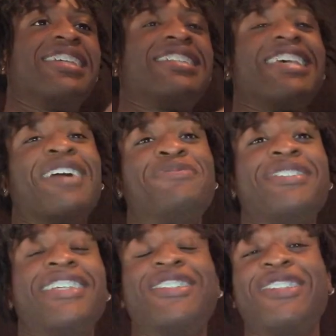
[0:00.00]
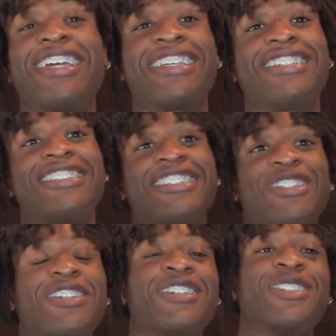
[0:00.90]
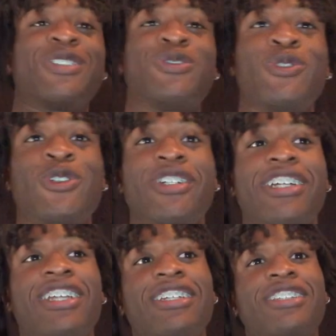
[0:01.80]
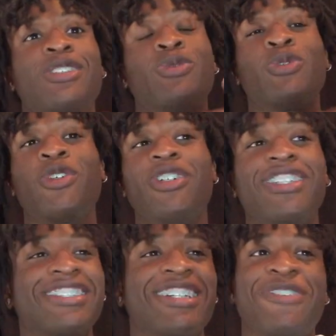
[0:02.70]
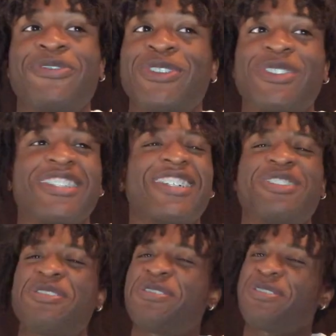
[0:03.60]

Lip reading: He said, I'll protect you like a shield and a sword. I look towards our future. Oh.